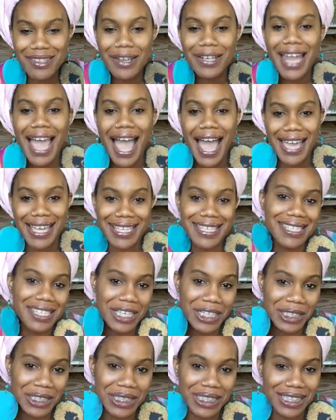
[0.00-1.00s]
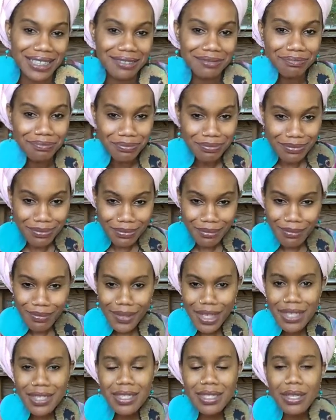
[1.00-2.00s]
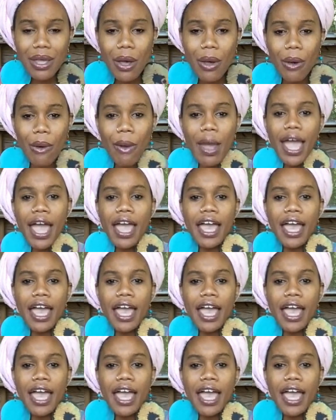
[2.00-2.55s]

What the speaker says: and highest good. So